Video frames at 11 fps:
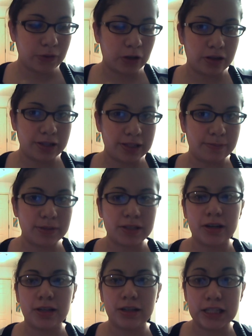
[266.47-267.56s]
Or the seam,
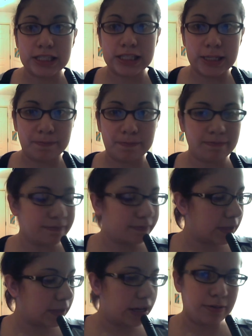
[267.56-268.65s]
sorry. The seam.
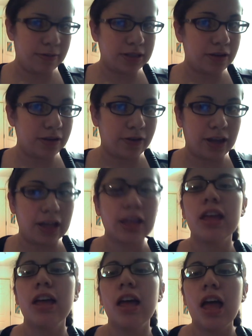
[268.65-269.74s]
Hem is a different thing.
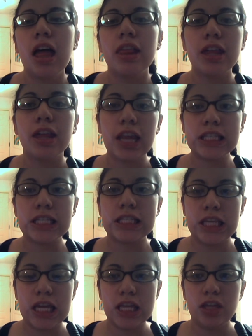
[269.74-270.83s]
The next
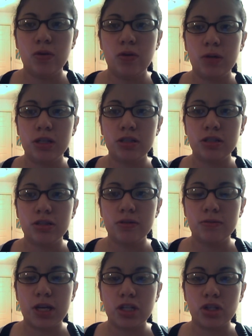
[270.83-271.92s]
thing you want
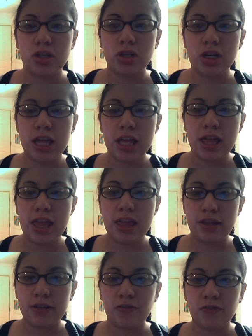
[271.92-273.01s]
to measure
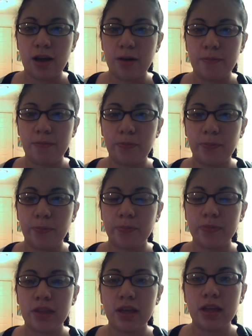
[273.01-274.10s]
is from
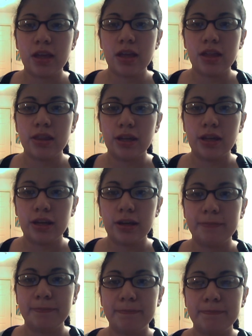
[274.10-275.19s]

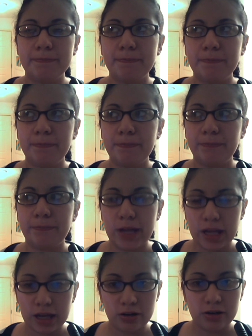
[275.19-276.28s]
the
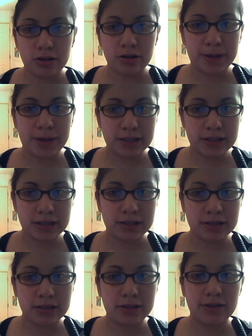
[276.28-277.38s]
under your
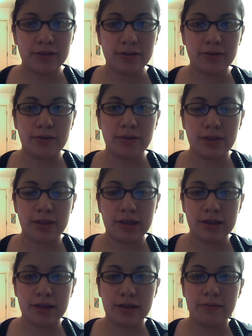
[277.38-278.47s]
bust to
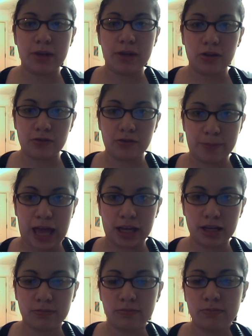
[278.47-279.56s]
the middle of your
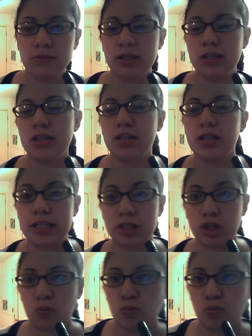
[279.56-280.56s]
back, like so.